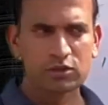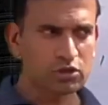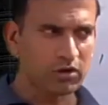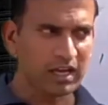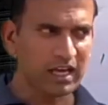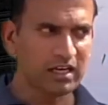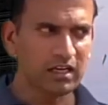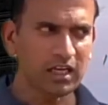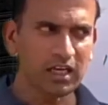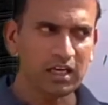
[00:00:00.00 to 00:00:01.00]
So
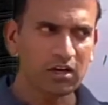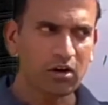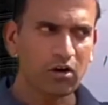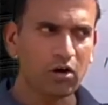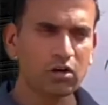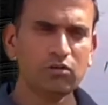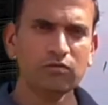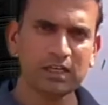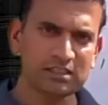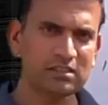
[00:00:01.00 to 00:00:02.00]
any
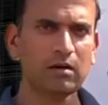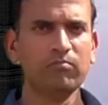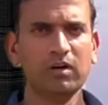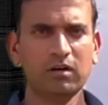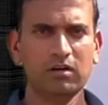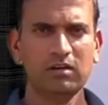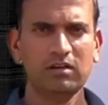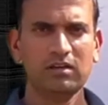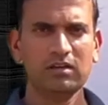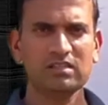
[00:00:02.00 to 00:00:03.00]
onwards number,
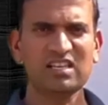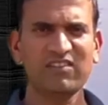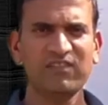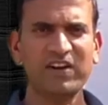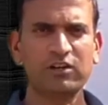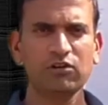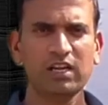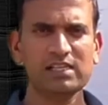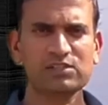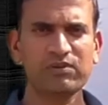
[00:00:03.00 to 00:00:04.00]
7
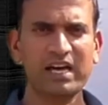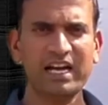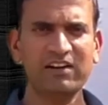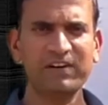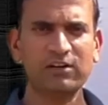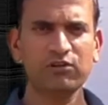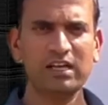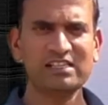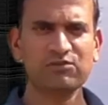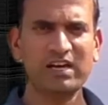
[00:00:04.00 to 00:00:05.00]
factorial square, 8
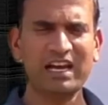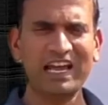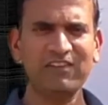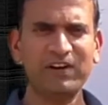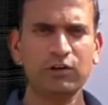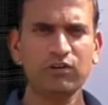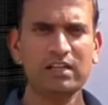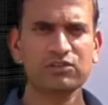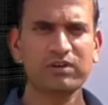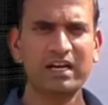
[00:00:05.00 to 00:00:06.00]
factorial square, 9
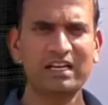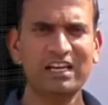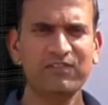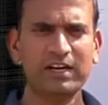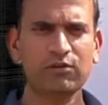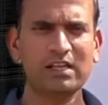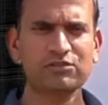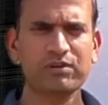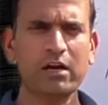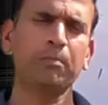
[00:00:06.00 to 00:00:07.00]
factorial square, 10
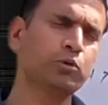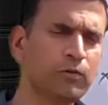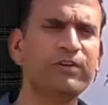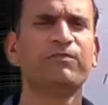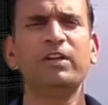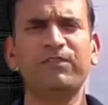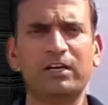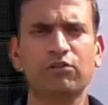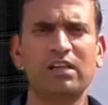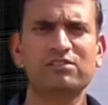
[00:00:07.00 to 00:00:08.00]
factorial square, up to 50
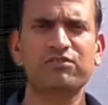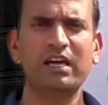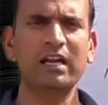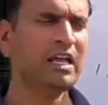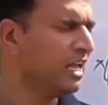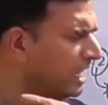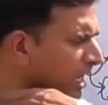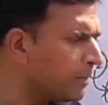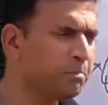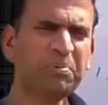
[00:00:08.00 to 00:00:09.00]
factorial square,
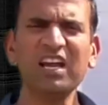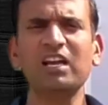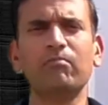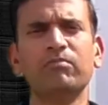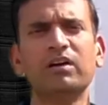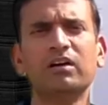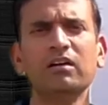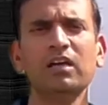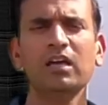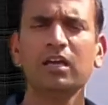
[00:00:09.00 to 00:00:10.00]
every number
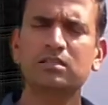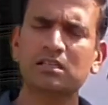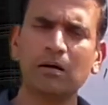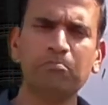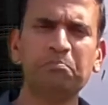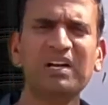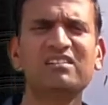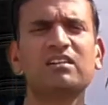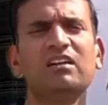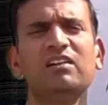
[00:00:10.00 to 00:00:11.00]
is
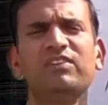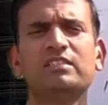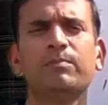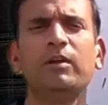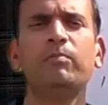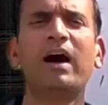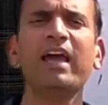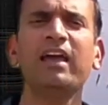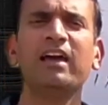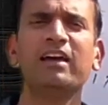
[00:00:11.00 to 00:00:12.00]
completely divisible by,